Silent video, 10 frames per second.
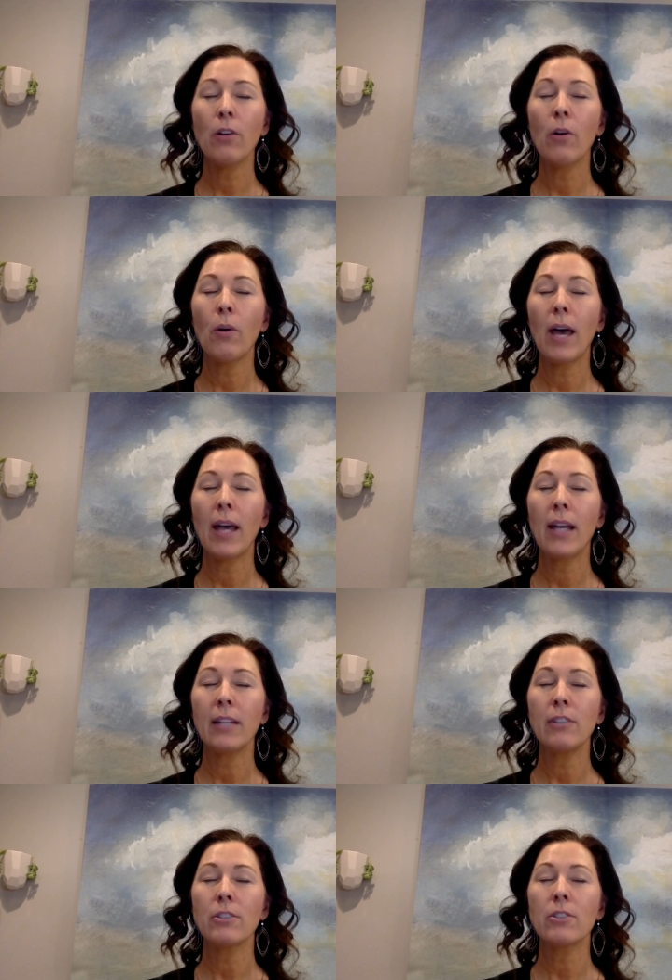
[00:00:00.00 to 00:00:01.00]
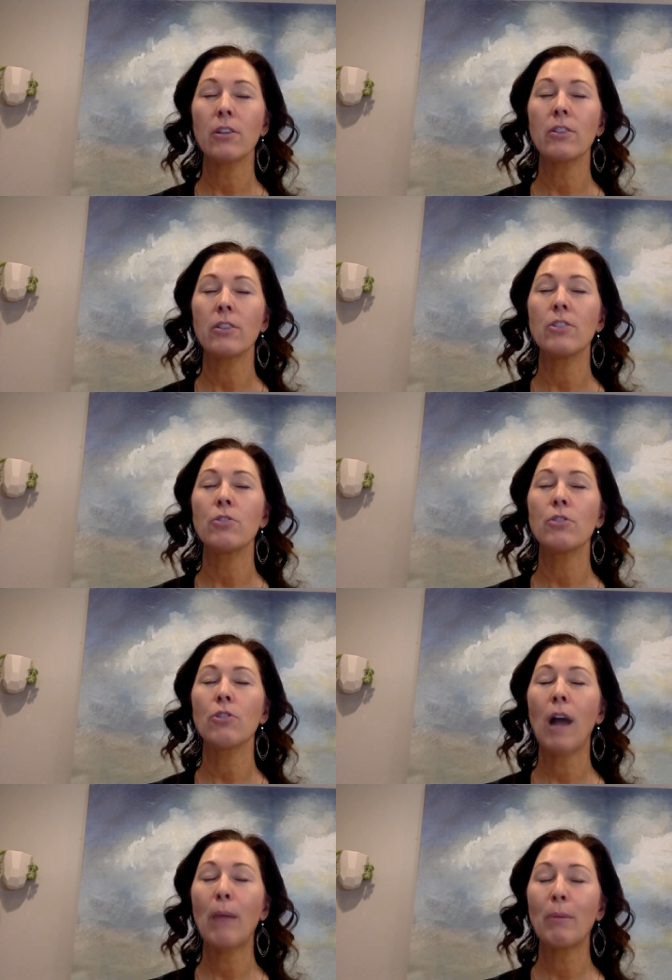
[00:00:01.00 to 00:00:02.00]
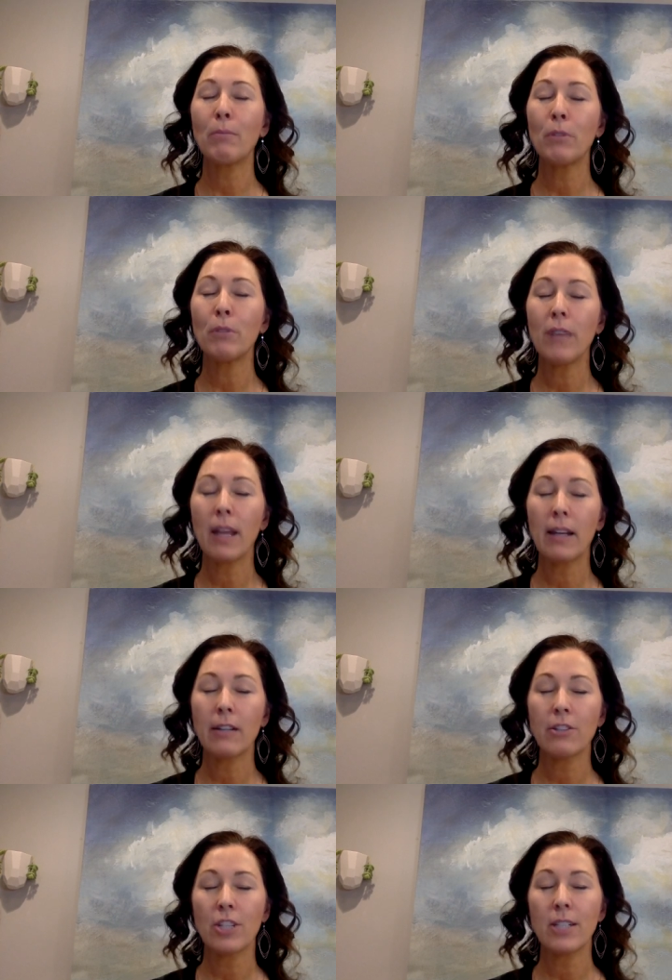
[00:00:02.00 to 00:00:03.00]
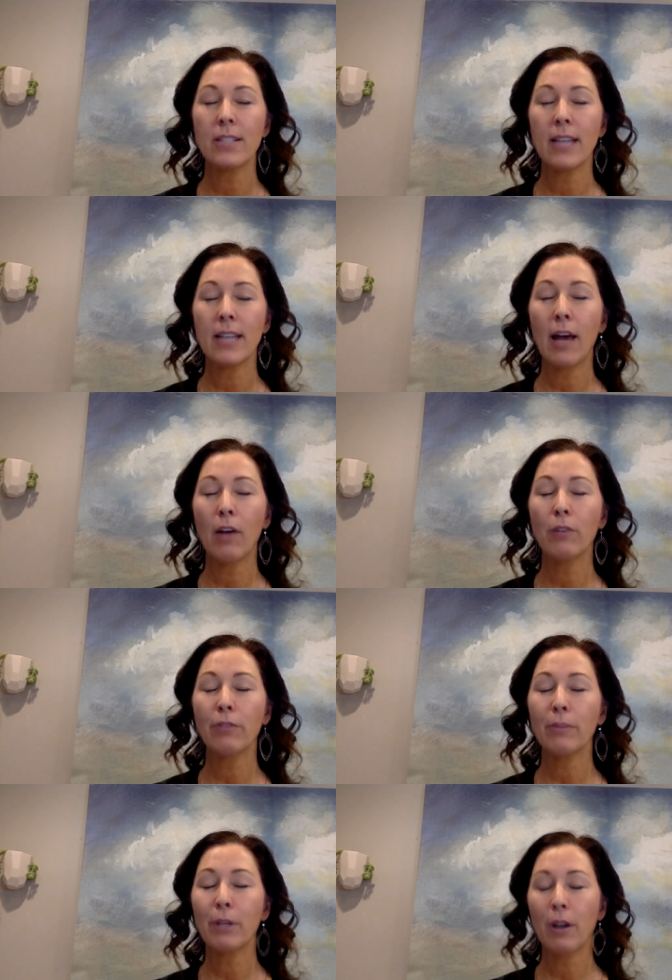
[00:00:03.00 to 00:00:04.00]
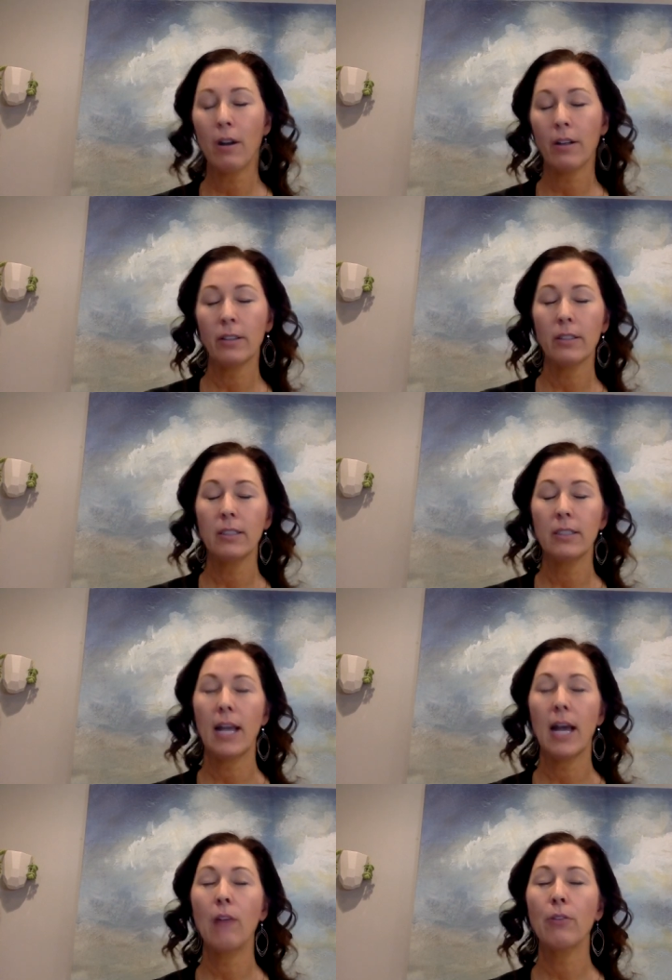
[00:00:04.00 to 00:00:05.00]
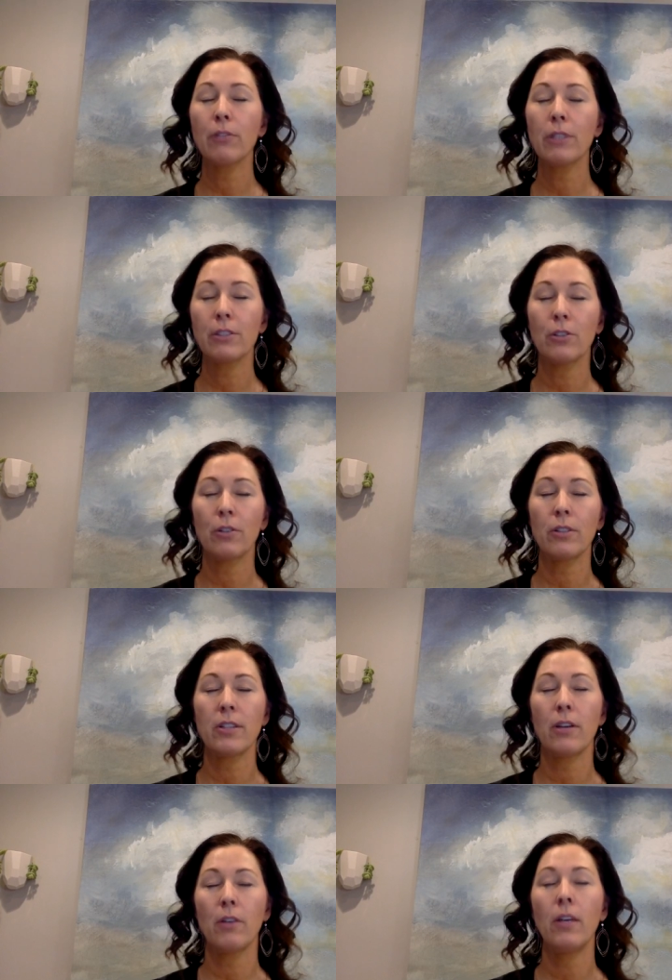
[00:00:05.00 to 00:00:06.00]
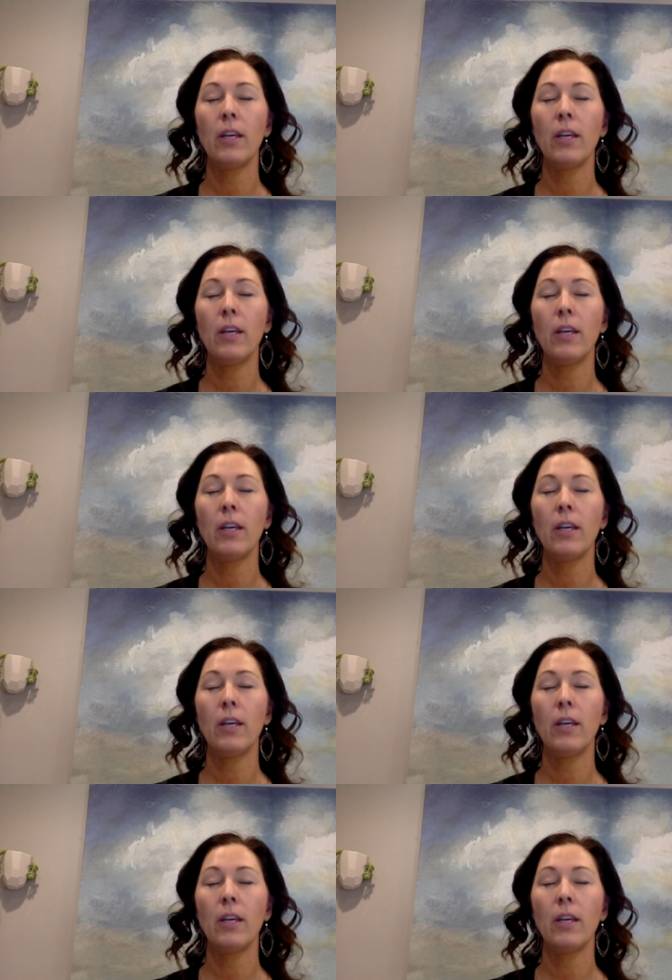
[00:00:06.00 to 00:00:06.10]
go ahead and start to drop and move that energy down from your heart, down through your torso,